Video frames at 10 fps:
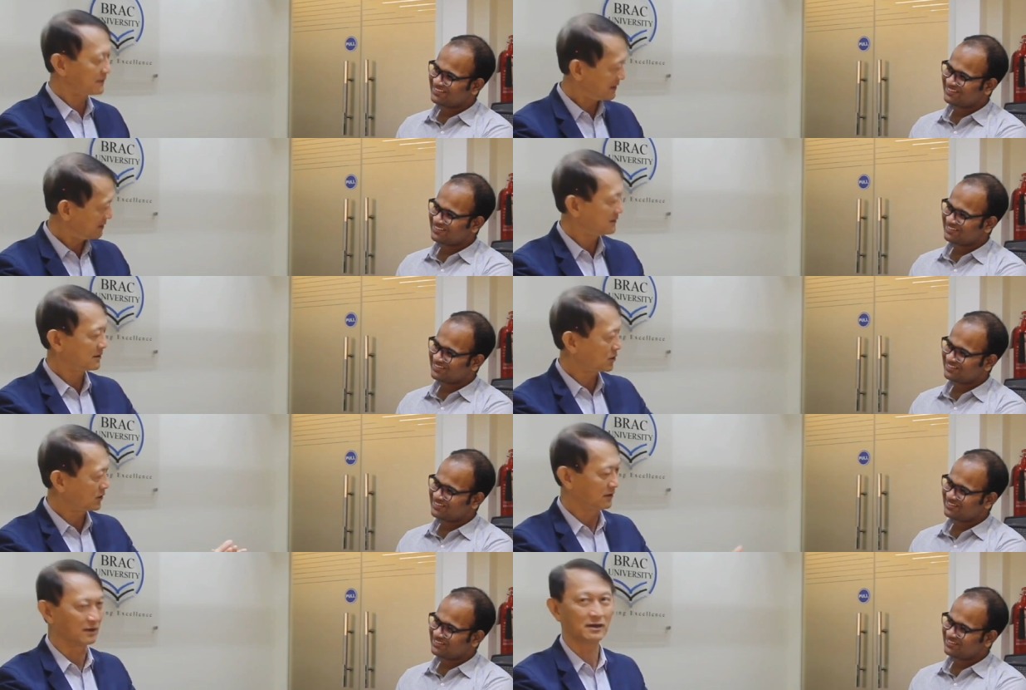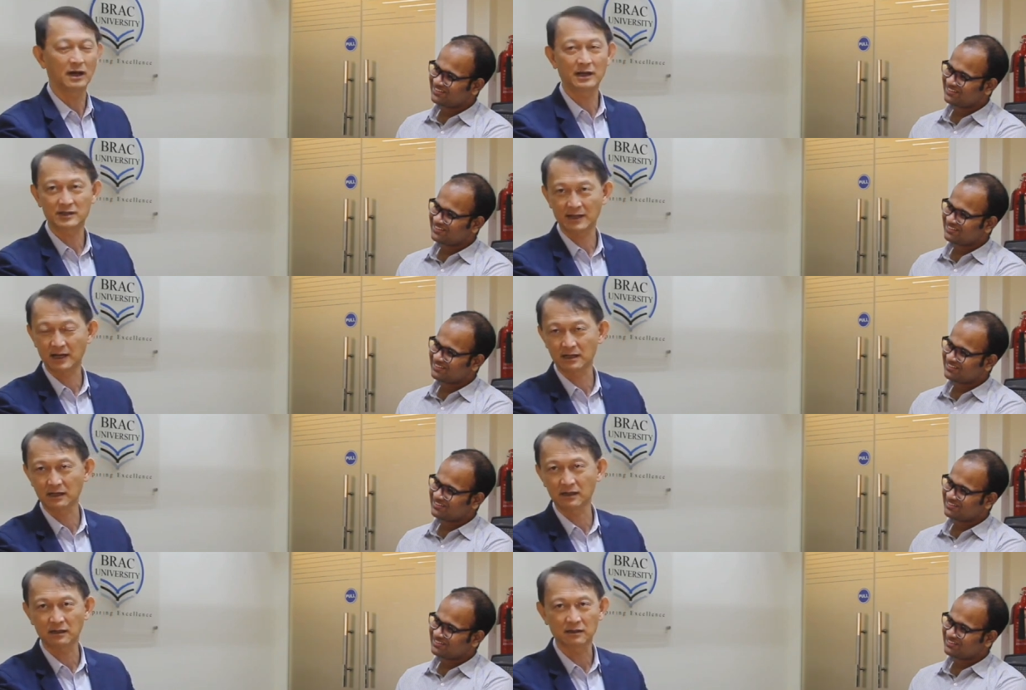Speaker 1: if I, you know, I
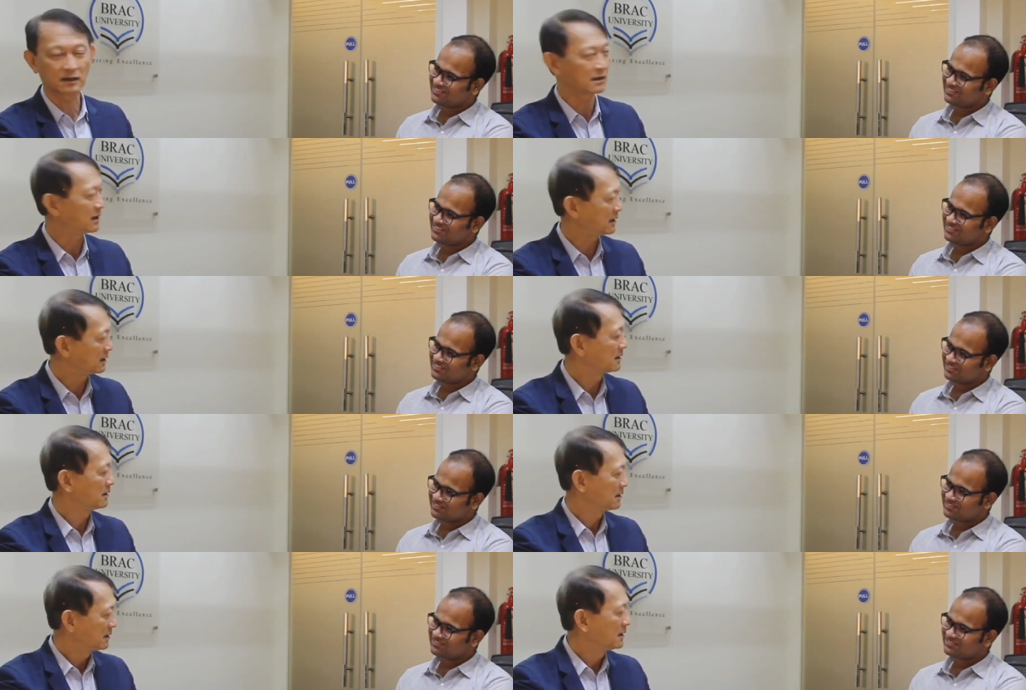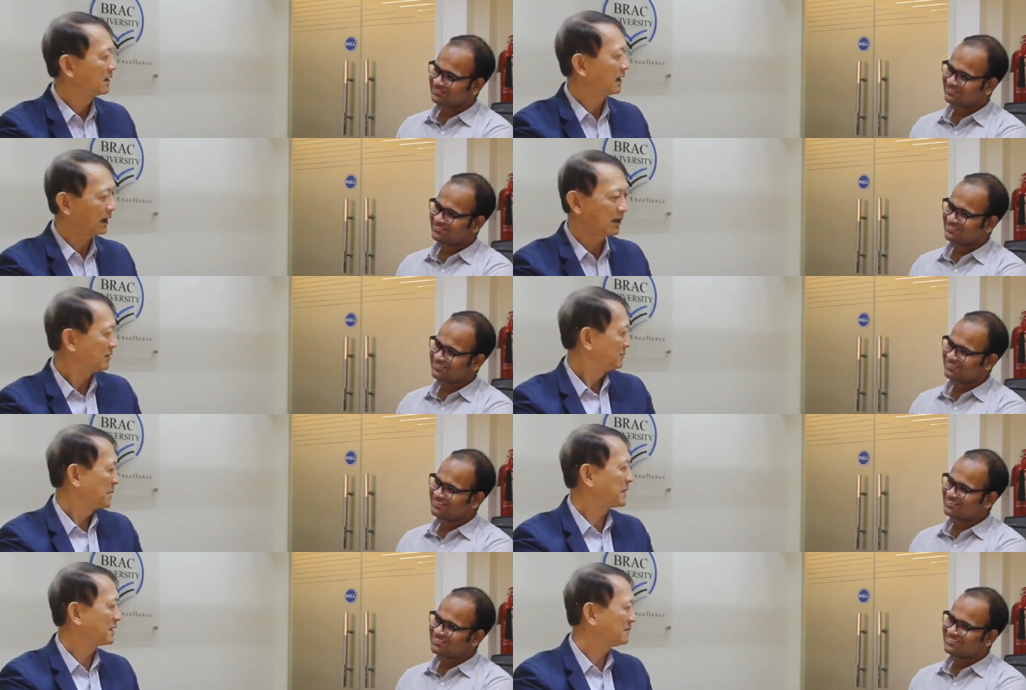study and then I, you know,
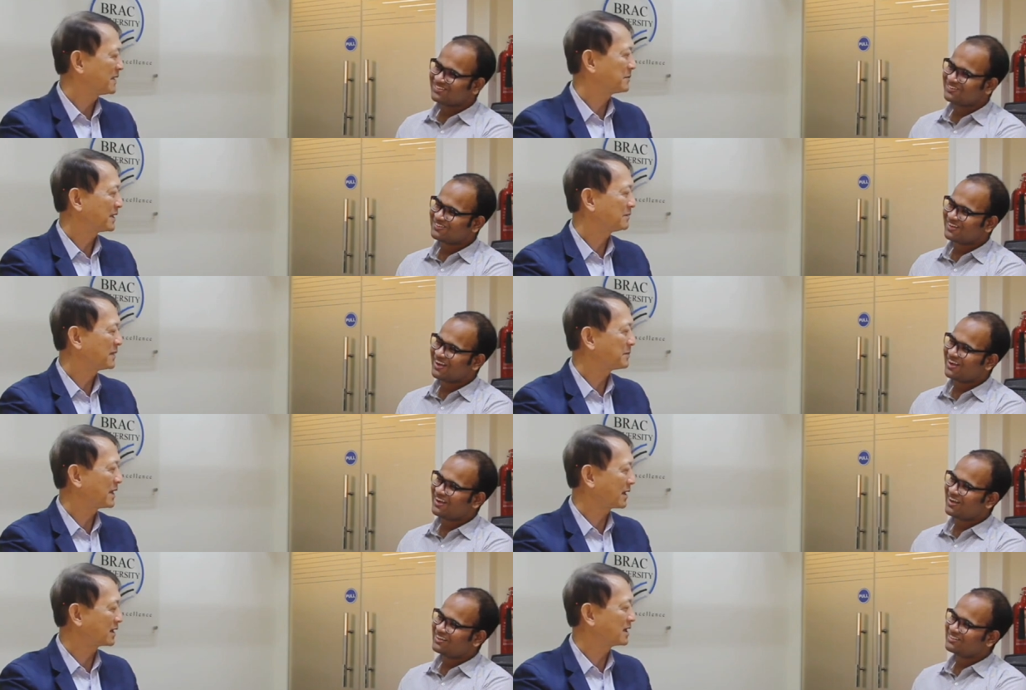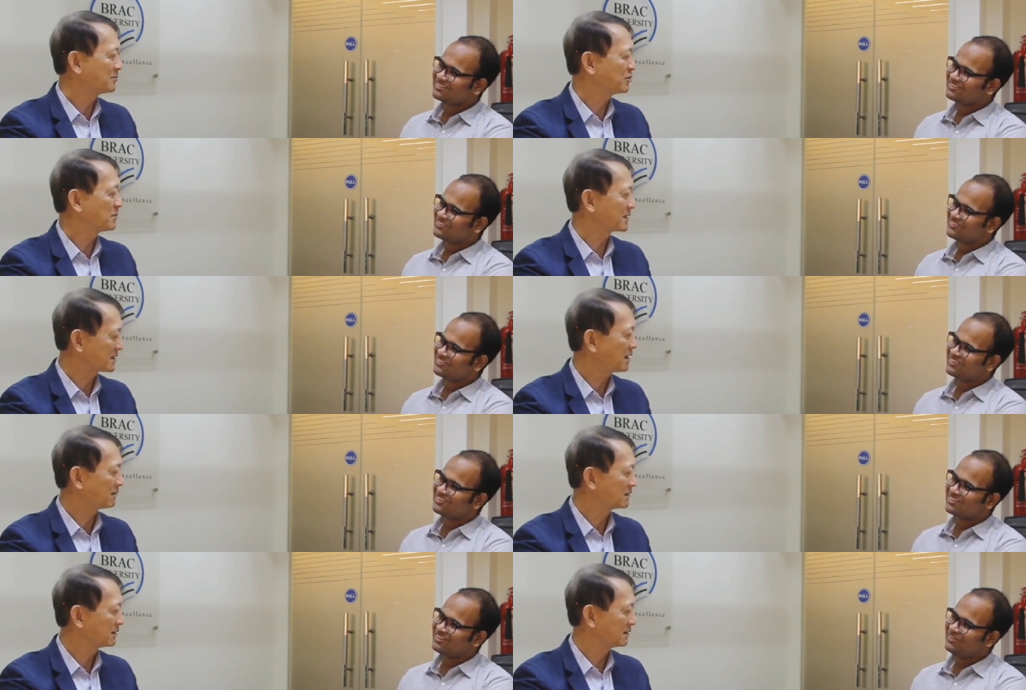maybe I can improve
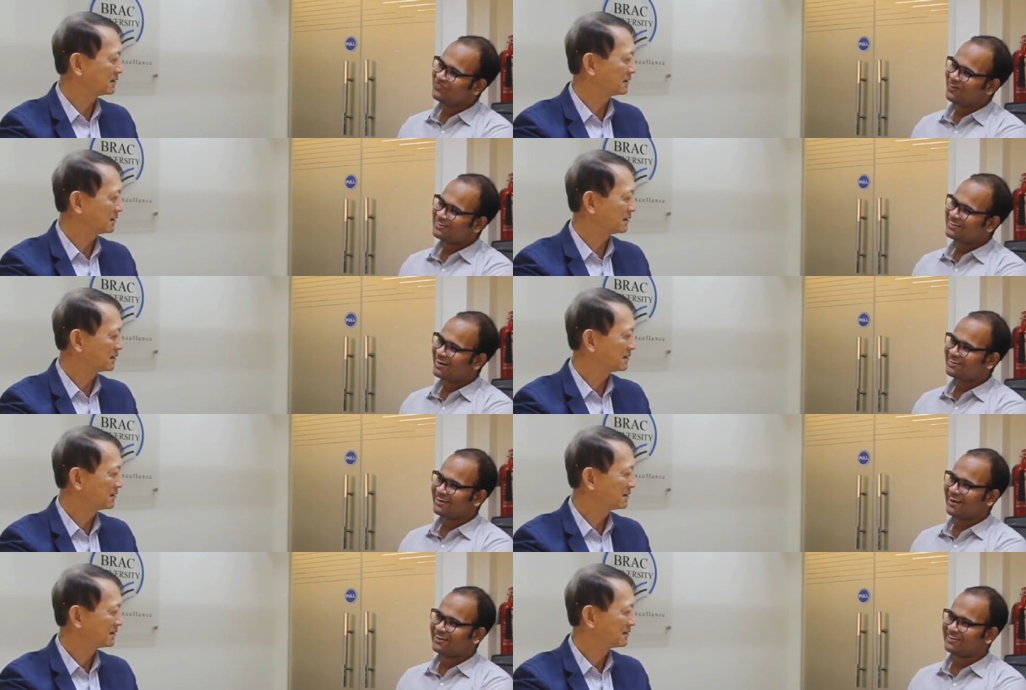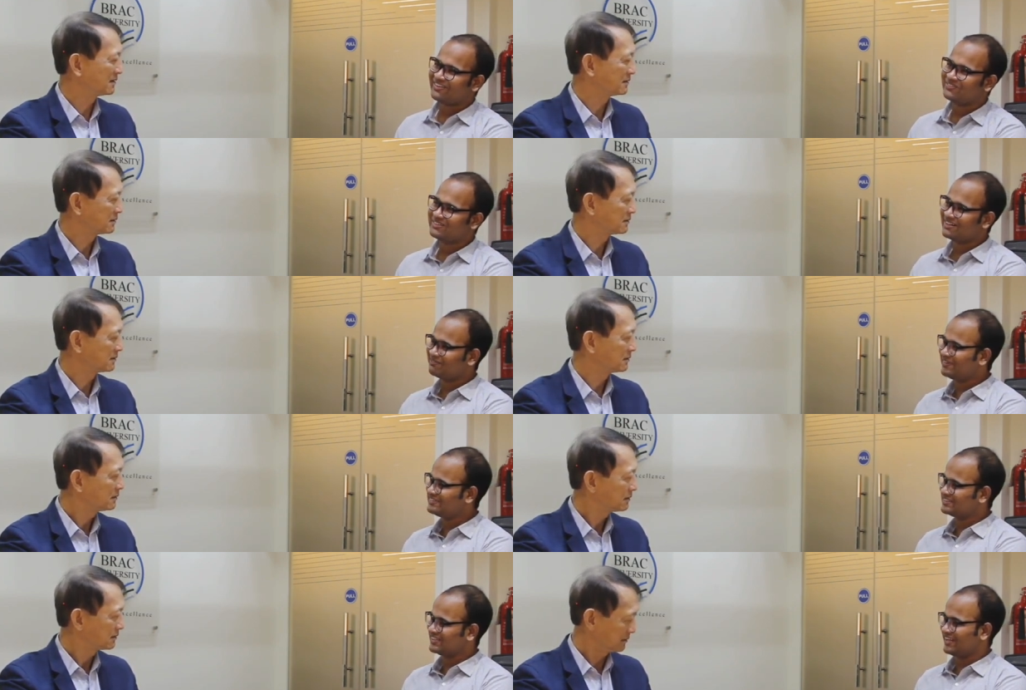myself.
Speaker 2: You worked hard and you
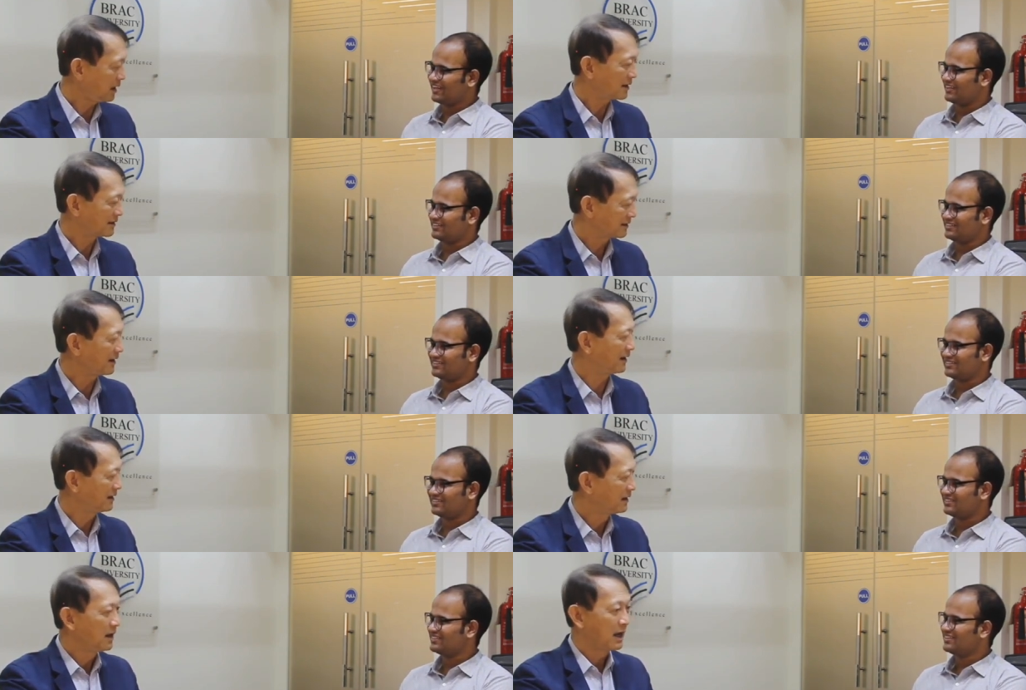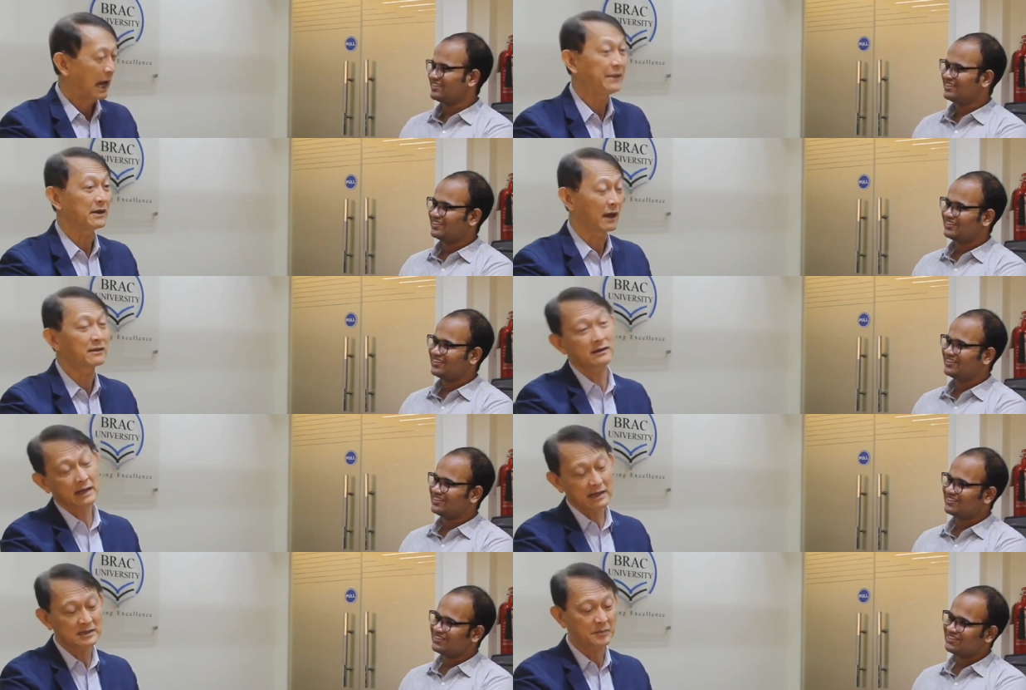determined. Yeah, and,
Speaker 1: yeah. And I think
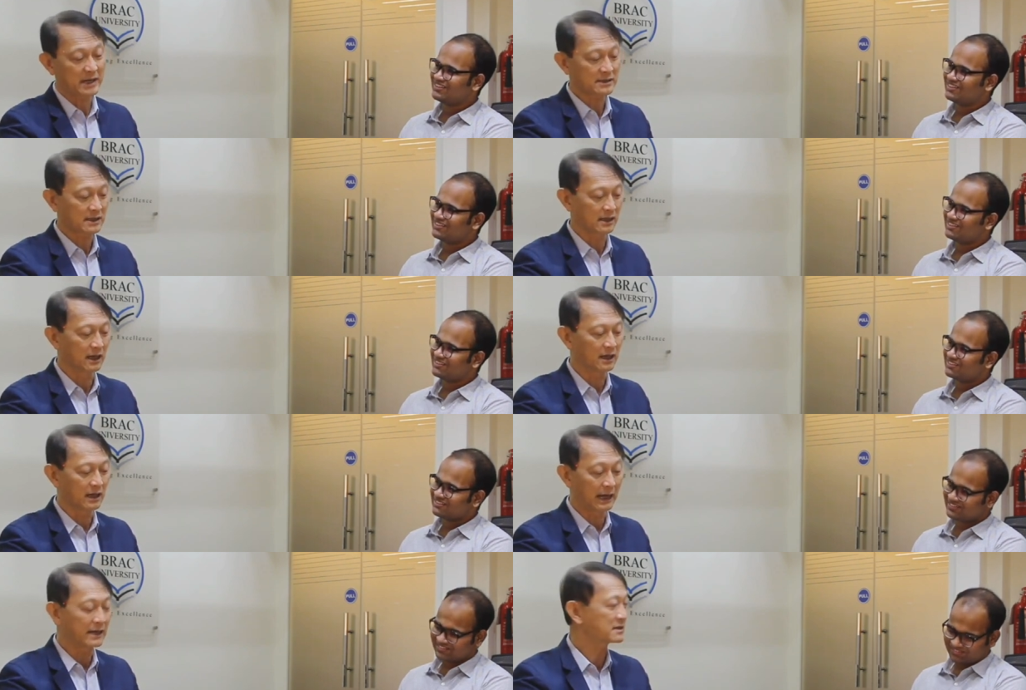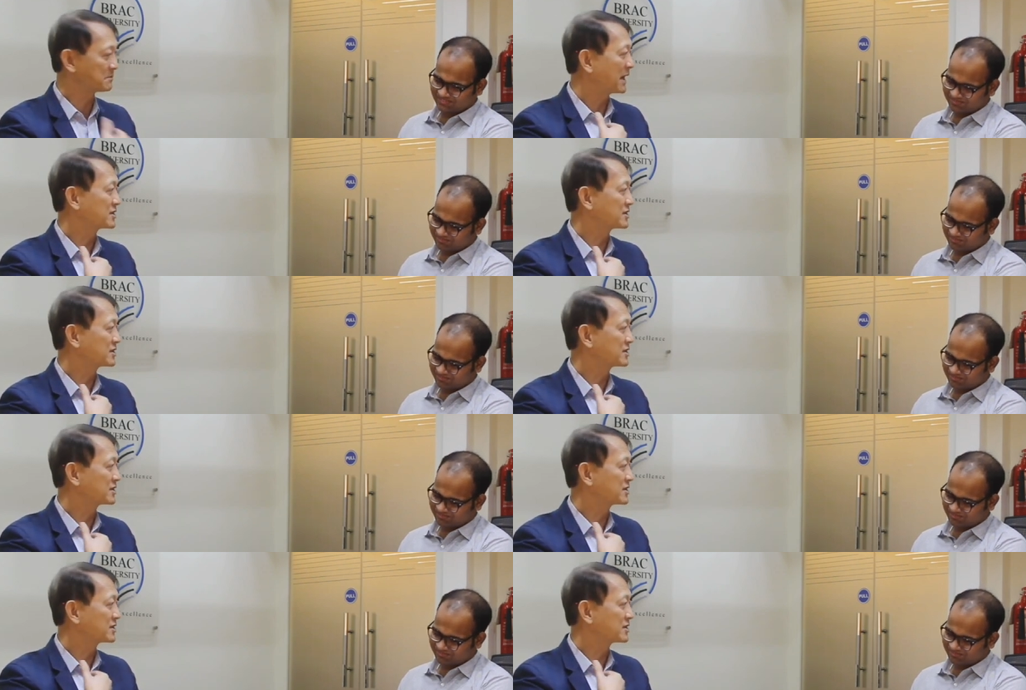that is basically, at least my